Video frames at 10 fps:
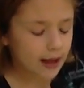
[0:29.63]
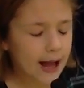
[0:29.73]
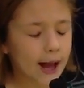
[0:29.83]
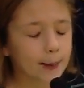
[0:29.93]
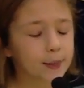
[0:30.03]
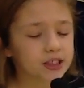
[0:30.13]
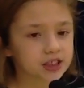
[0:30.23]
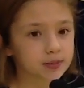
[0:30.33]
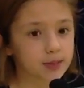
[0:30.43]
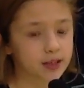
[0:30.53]
How
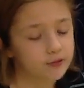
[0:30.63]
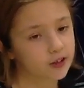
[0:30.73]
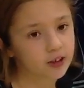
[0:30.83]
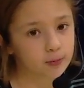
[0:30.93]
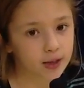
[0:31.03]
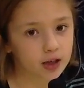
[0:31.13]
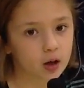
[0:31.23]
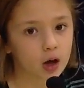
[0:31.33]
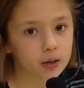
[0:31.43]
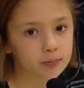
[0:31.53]
much did Miss Fish spend
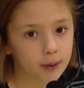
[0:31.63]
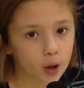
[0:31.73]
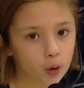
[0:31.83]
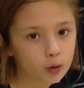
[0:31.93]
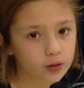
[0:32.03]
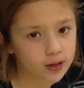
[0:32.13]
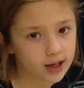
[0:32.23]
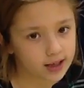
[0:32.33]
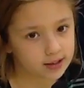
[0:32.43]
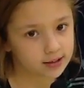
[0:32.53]
on both
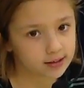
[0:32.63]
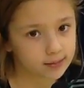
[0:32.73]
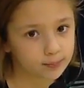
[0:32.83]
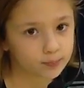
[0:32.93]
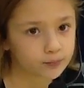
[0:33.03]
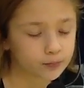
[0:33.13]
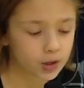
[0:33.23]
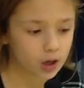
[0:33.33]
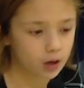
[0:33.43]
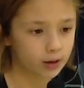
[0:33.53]
days?
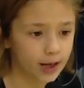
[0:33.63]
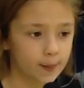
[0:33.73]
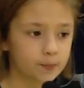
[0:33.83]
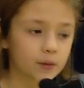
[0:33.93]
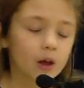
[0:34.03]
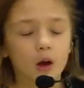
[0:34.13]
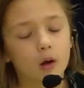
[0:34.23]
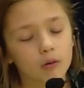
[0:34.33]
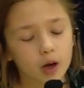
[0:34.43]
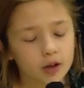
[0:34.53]
Okay.
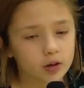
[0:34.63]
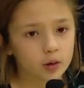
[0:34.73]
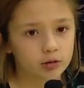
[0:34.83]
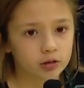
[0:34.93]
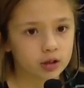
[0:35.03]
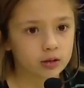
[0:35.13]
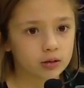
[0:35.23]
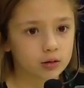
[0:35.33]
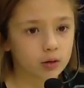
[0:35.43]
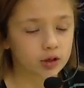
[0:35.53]
What is the question
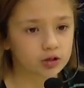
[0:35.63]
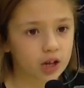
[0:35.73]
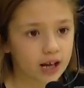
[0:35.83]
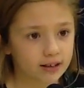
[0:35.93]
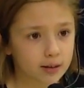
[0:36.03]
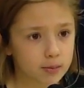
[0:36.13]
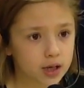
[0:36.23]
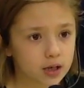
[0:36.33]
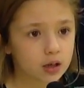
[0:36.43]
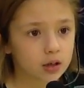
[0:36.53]
question asking
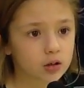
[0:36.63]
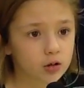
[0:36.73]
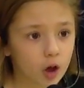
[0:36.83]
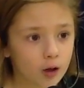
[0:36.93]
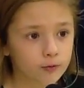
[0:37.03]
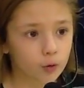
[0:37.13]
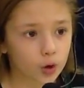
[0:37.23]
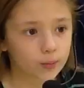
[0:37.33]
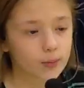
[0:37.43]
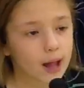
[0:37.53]
me to solve
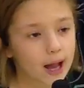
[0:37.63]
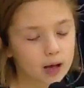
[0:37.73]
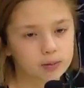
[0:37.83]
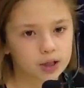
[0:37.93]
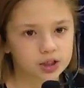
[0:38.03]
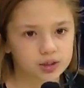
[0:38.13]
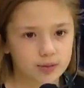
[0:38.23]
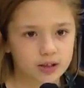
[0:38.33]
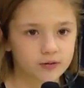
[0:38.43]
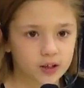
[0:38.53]
for? How much did
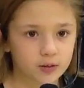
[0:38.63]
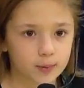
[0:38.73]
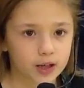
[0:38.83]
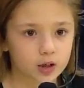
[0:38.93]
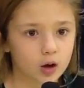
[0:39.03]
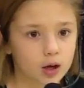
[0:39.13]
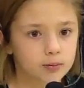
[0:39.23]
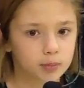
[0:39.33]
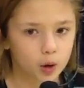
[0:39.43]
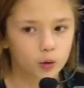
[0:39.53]
Miss Fish spend
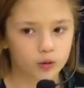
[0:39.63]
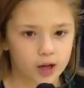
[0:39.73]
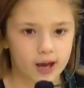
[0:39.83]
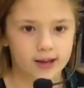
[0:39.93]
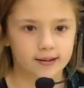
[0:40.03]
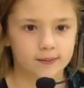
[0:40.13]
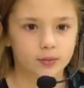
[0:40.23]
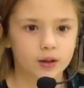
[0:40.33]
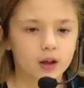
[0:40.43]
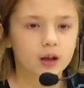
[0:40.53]
on both days?
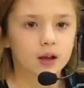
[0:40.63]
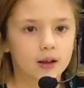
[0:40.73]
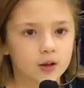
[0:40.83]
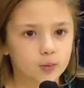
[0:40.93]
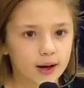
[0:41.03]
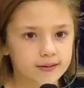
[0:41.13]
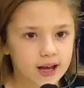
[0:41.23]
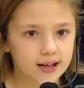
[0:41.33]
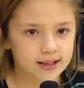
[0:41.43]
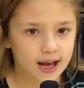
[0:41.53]
Let's write
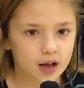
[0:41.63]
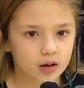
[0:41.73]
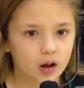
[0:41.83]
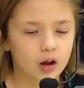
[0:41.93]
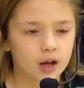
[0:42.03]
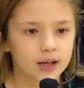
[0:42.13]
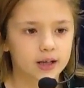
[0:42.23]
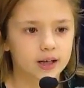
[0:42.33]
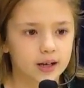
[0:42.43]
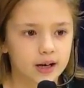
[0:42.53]
that down on
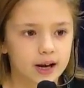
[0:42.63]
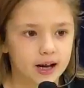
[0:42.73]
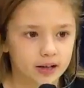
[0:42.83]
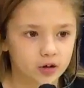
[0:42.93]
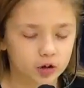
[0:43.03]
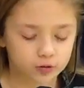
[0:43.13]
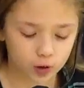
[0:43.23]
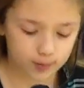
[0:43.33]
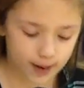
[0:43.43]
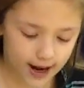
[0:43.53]
in an answer
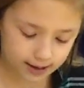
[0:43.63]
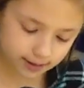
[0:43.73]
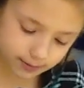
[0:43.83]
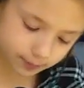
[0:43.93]
format.